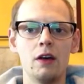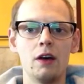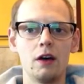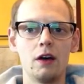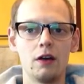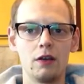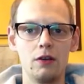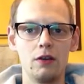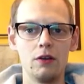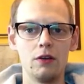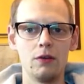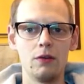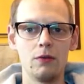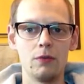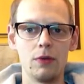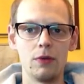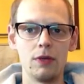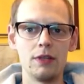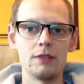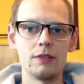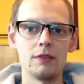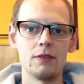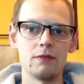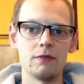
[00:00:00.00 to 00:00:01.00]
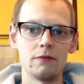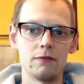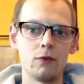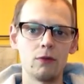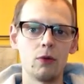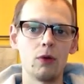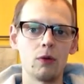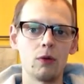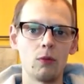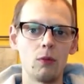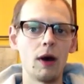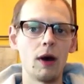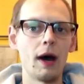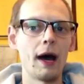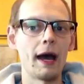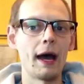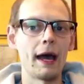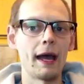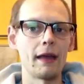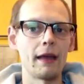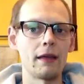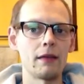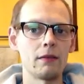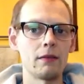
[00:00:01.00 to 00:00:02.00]
a good reason for
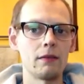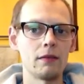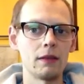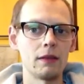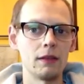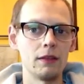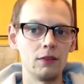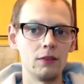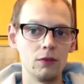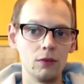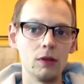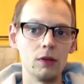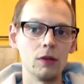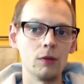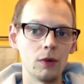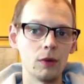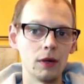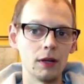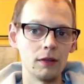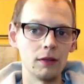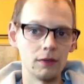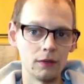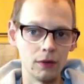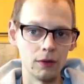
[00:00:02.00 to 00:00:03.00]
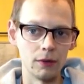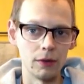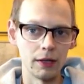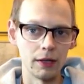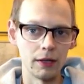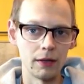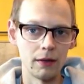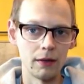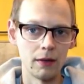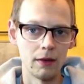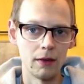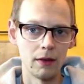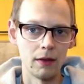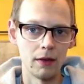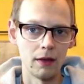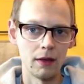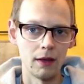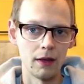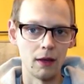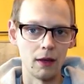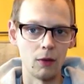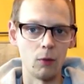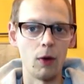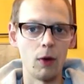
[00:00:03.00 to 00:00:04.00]
why he's doing what he's doing
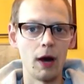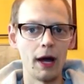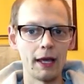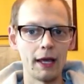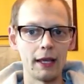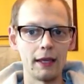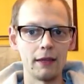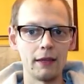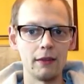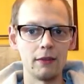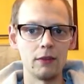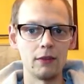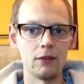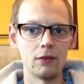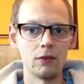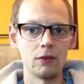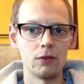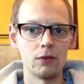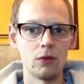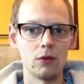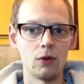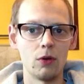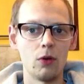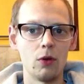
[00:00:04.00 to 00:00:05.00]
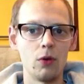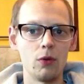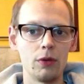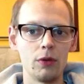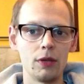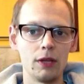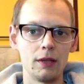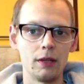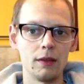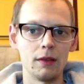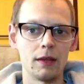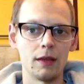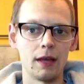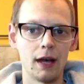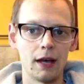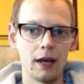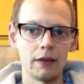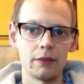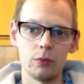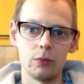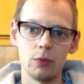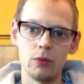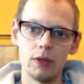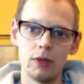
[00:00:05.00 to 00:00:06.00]
and why he's holding the
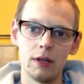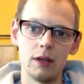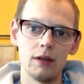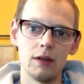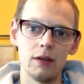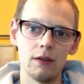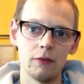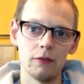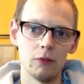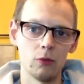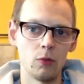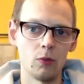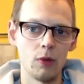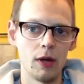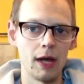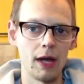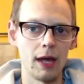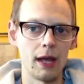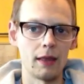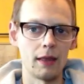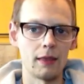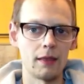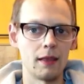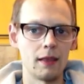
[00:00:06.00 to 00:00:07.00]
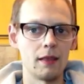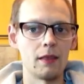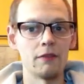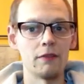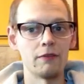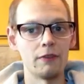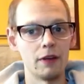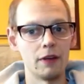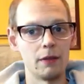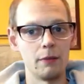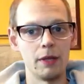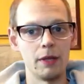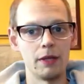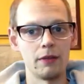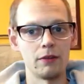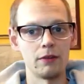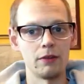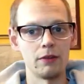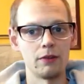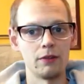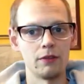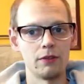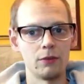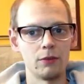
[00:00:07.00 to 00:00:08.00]
gospel in a different way than the
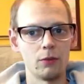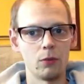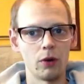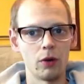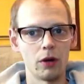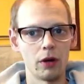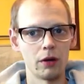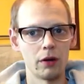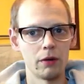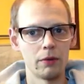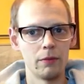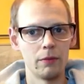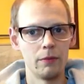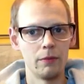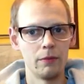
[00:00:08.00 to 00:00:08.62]
fundamentalists were.